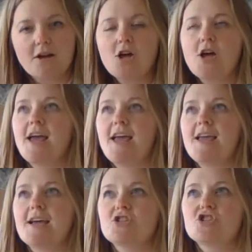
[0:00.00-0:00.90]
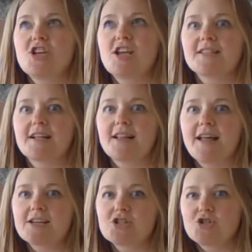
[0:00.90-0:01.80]
and she has a glass
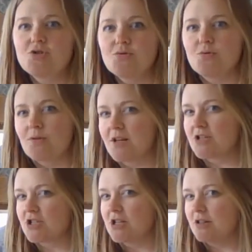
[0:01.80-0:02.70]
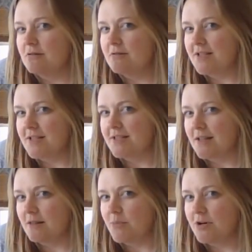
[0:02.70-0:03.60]
shoe that she loses at the
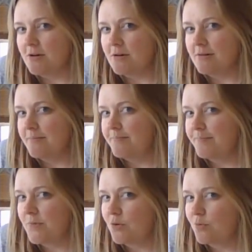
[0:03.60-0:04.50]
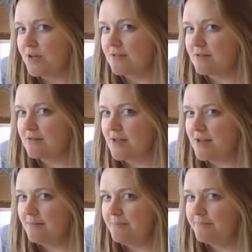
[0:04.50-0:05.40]
ball. What is her name?
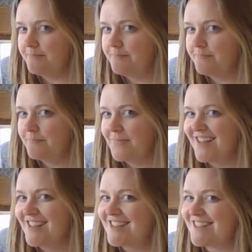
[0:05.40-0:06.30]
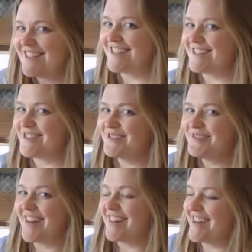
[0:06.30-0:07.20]

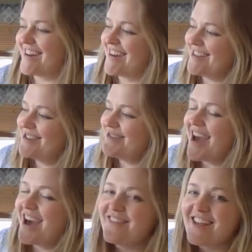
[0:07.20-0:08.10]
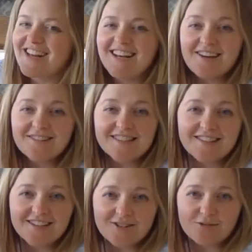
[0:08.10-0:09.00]
Cinderella. You have it. And now
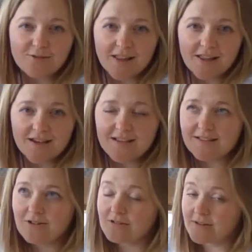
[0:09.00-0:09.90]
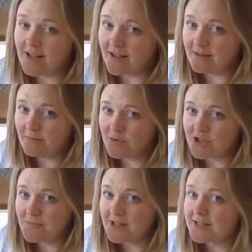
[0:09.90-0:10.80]
Cinderella is her name, which
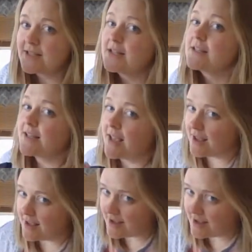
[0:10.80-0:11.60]
means it is a